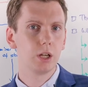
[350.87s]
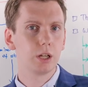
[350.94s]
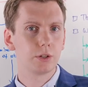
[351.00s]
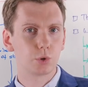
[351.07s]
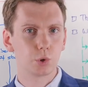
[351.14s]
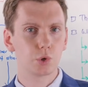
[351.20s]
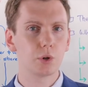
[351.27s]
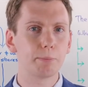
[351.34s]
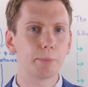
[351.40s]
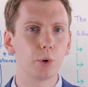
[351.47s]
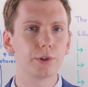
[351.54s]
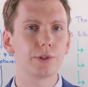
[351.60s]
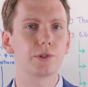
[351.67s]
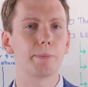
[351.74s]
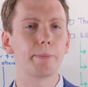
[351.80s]
It's also
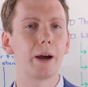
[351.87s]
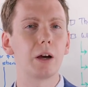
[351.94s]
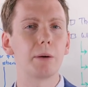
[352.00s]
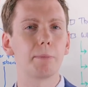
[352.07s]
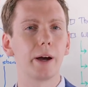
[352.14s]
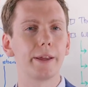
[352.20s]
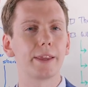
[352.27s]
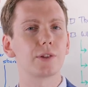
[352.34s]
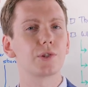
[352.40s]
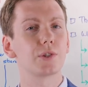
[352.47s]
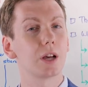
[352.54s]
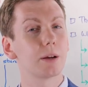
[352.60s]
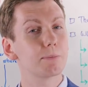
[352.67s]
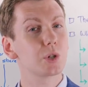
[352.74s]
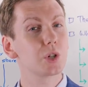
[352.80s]
important to bear in mind that
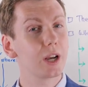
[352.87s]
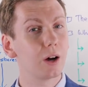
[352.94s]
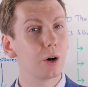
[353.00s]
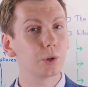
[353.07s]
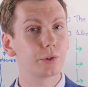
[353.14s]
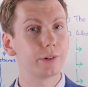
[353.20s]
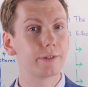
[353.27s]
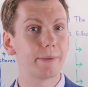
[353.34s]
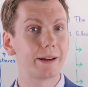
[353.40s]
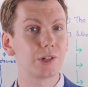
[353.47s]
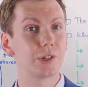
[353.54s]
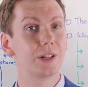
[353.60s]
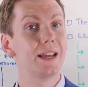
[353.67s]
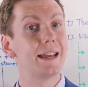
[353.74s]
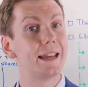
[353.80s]
some shareholder
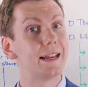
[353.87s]
information